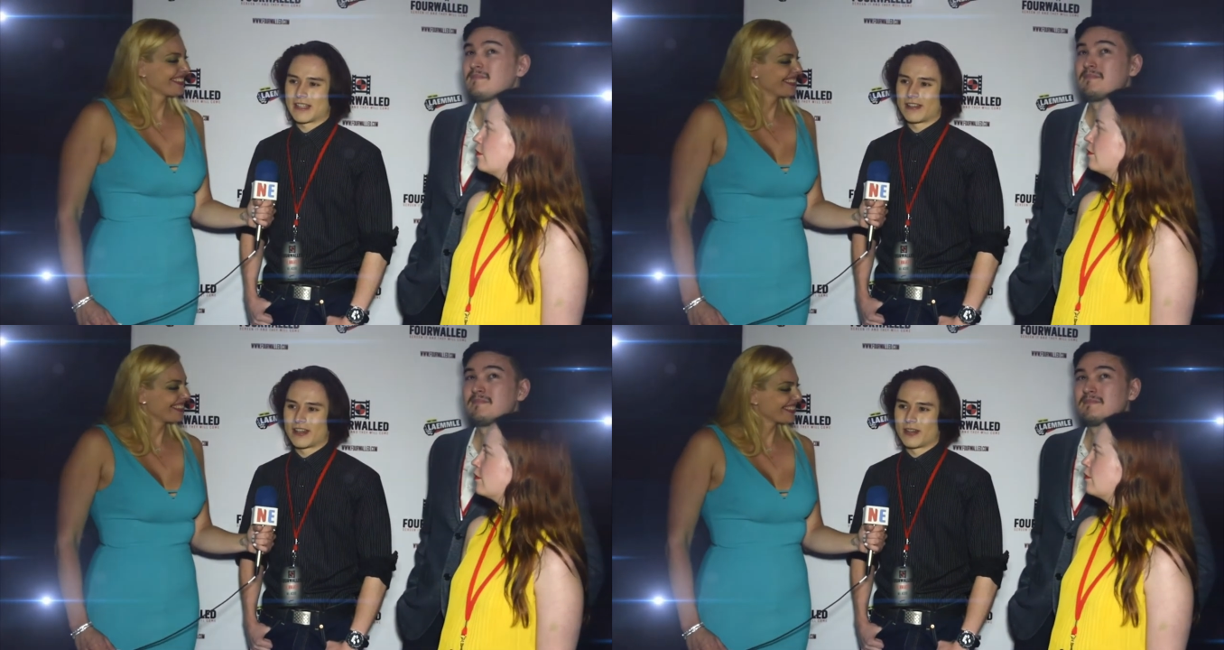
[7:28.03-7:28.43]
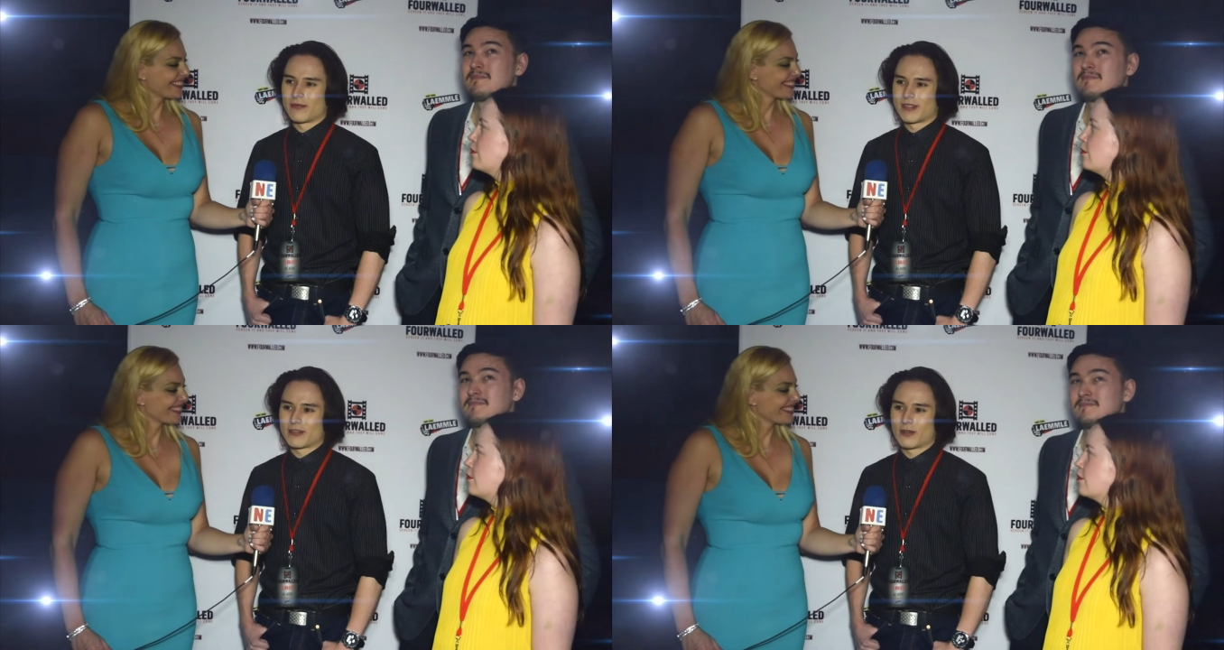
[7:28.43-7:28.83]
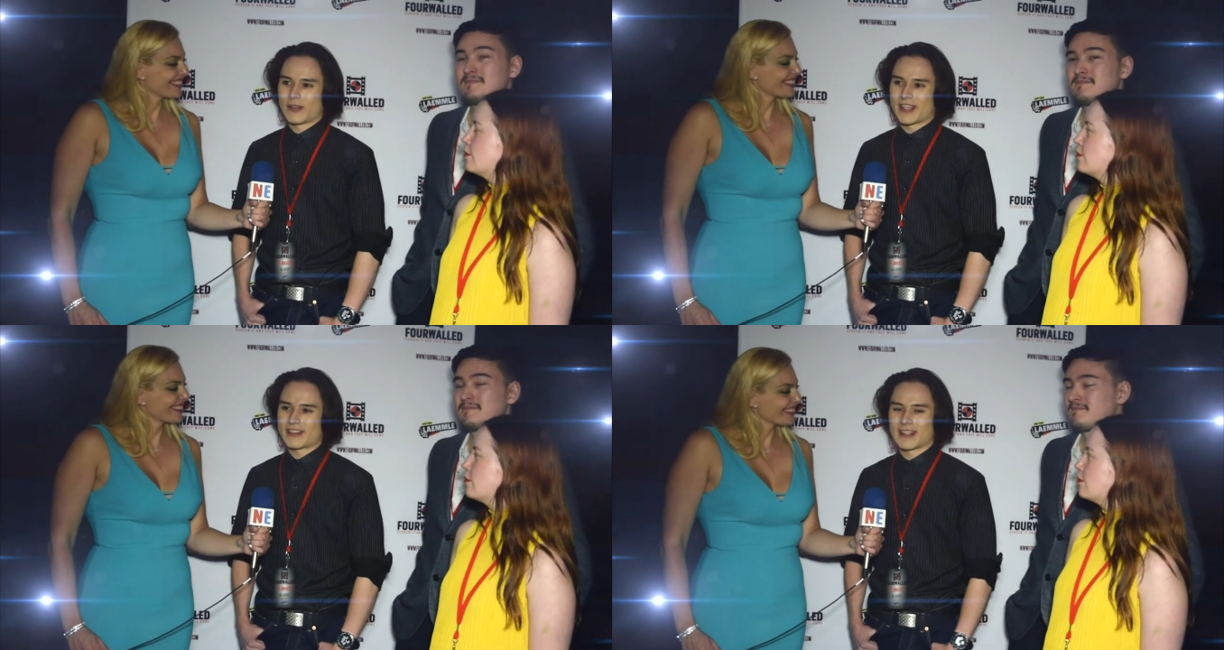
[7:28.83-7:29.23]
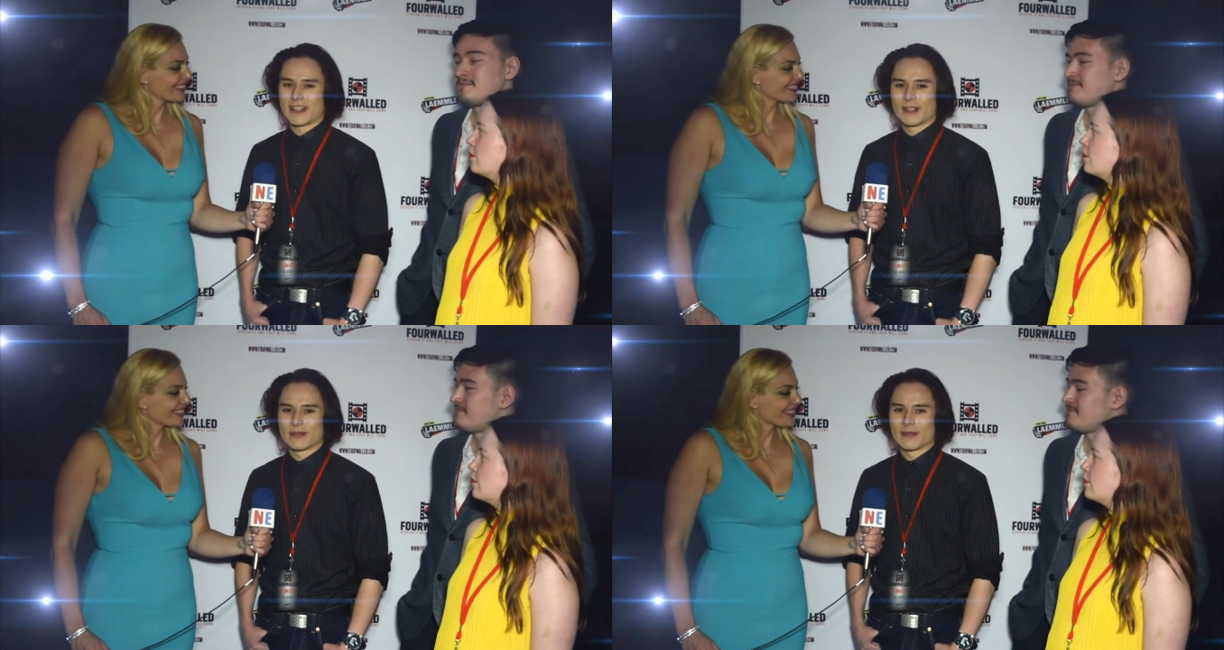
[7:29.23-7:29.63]
Speaker 1: and um, it sort of
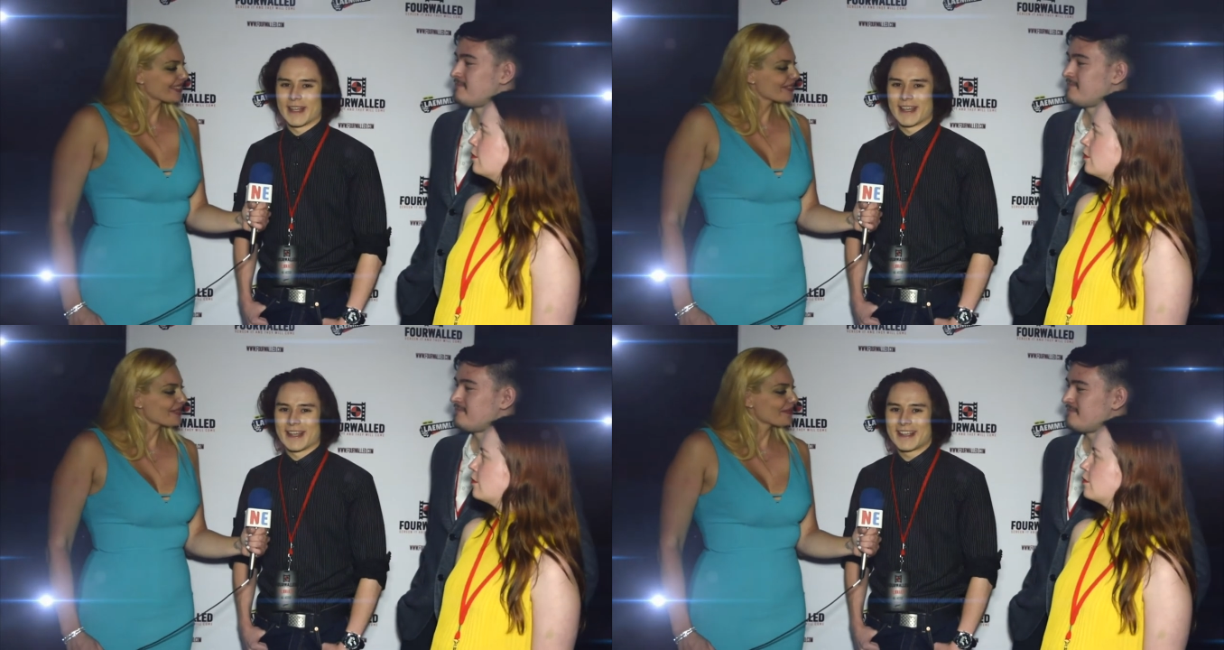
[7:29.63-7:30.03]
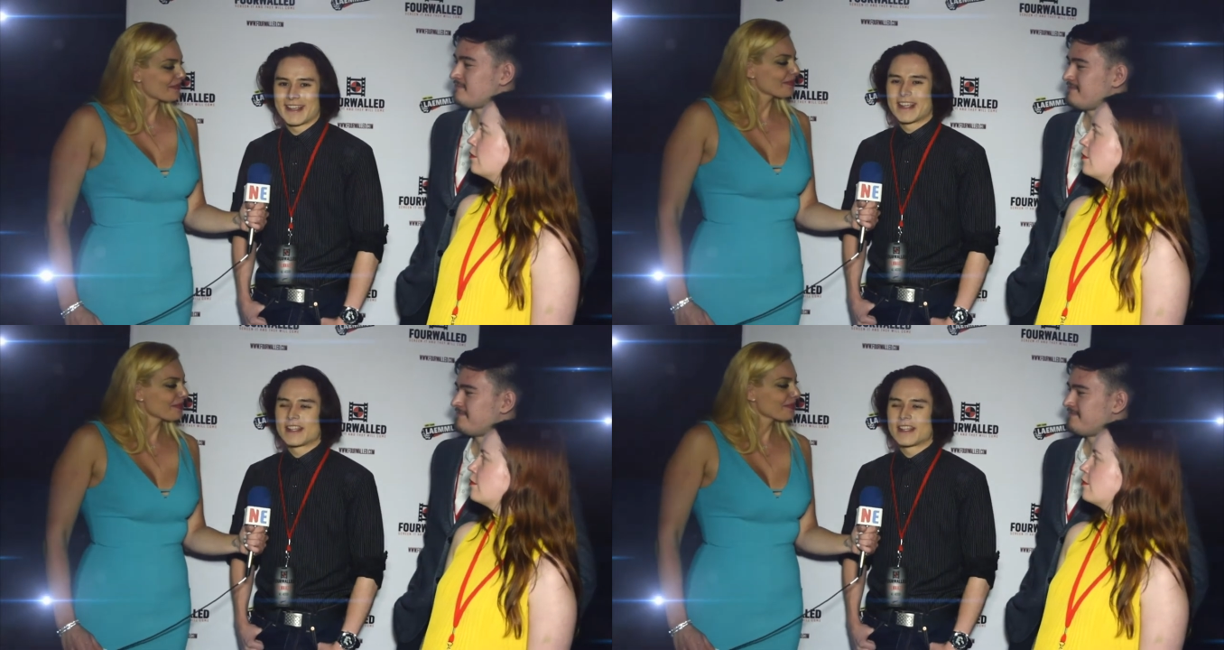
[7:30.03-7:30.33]
escalated from there.